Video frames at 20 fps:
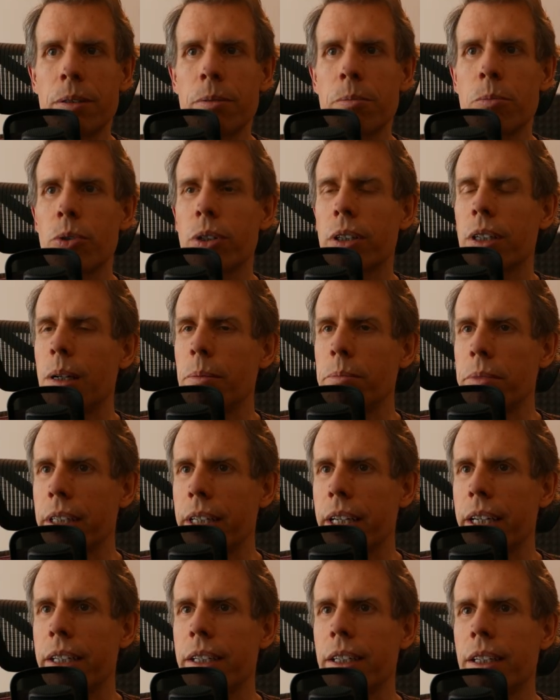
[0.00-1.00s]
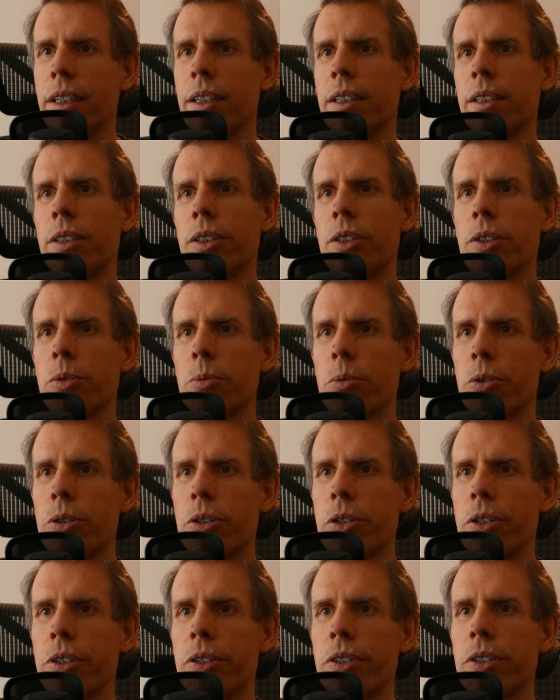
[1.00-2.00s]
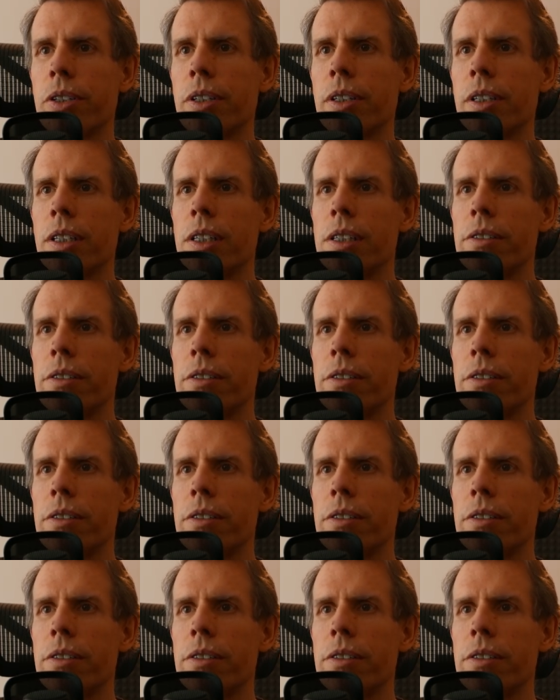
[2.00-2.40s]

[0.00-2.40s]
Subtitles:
more complicated distortions